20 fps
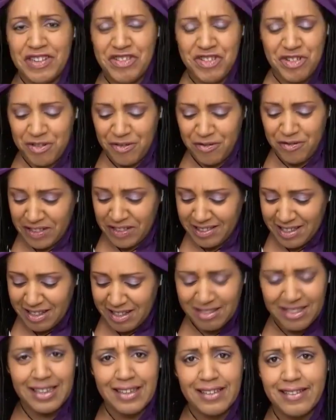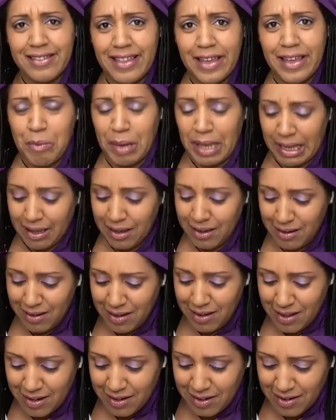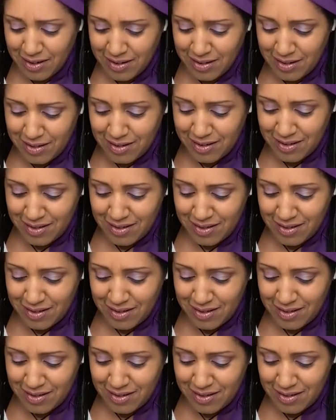fitter physically than me. And